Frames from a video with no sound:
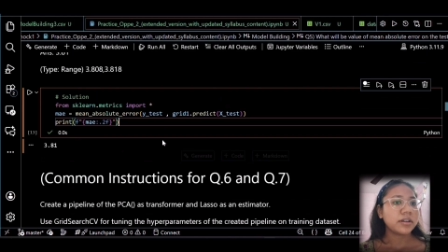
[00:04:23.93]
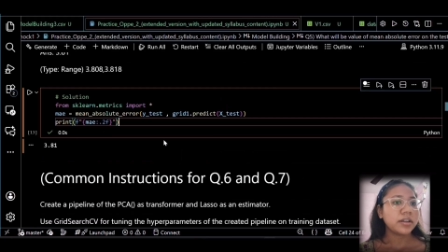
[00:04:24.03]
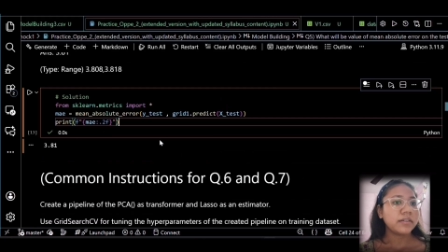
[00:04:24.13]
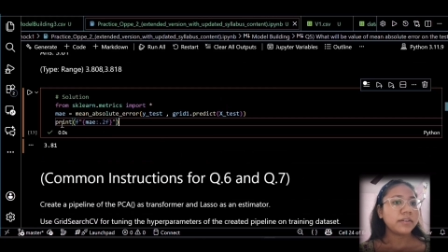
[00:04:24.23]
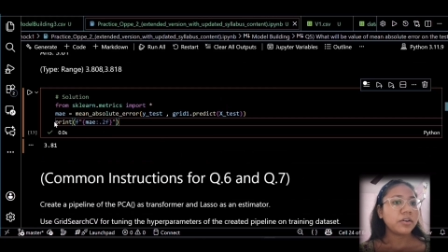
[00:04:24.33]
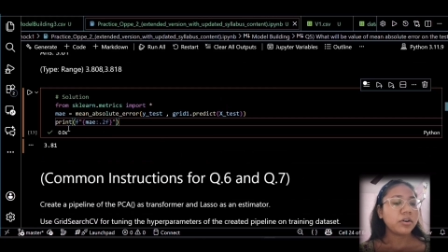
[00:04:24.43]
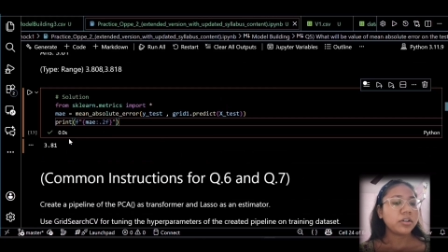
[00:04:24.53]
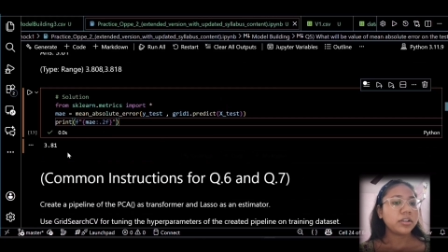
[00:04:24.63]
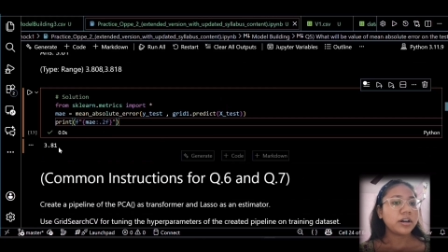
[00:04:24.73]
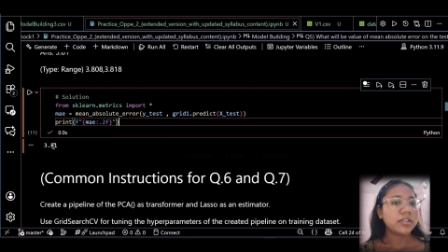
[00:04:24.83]
and we
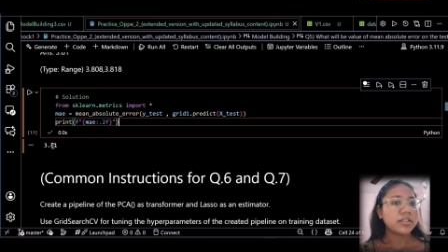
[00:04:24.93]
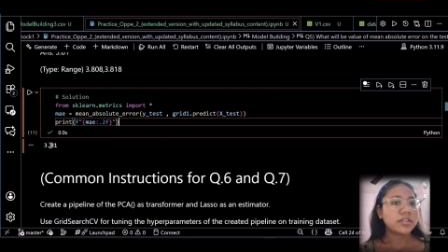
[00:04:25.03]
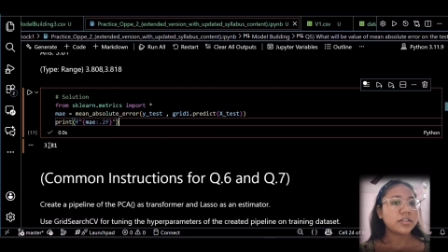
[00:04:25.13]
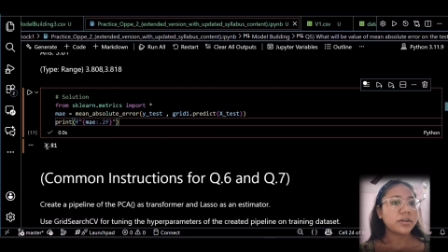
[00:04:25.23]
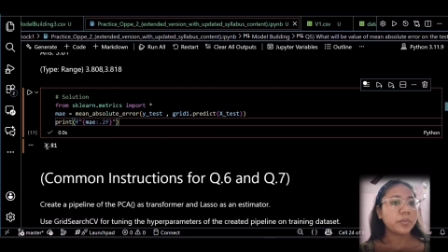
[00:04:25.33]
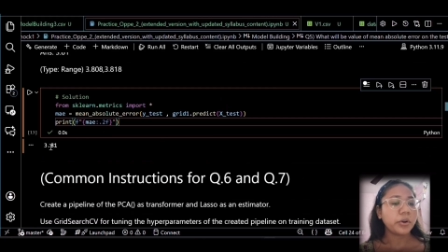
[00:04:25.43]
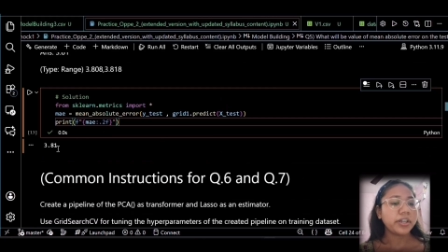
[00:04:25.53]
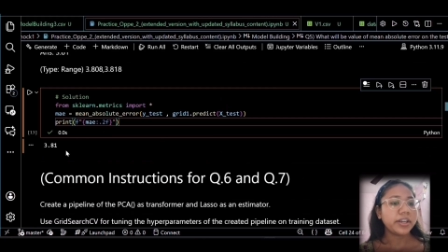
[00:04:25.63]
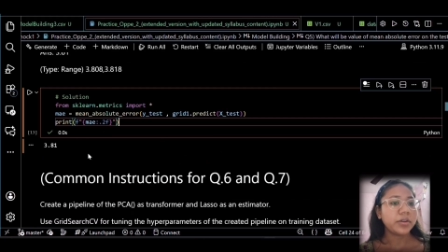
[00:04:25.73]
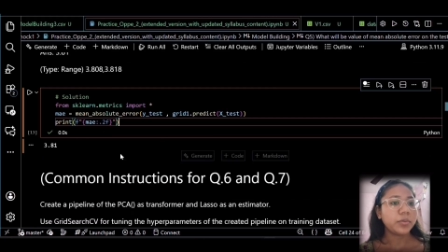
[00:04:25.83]
got the answer
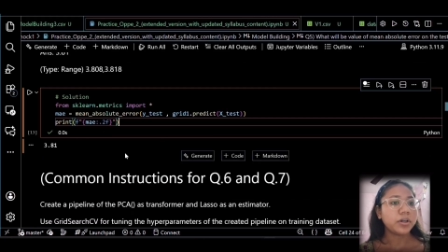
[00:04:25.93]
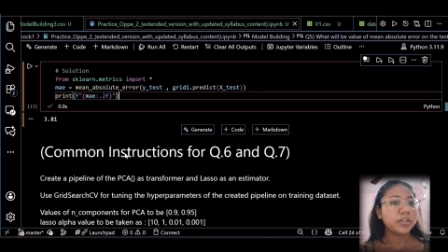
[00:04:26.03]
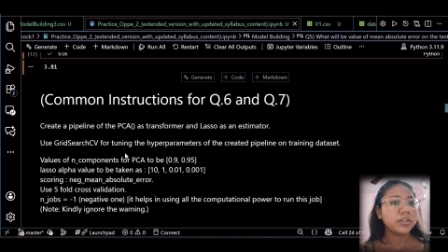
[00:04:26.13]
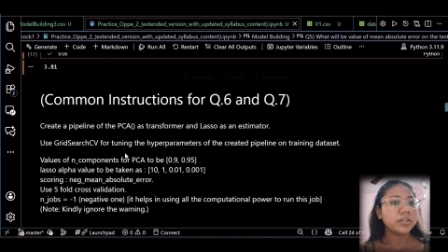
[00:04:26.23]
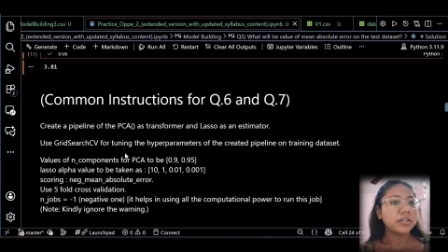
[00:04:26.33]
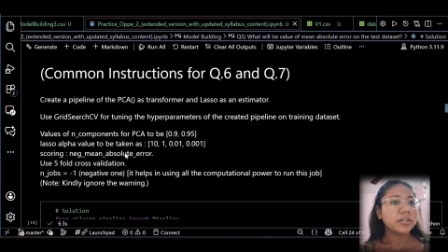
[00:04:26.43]
3.81.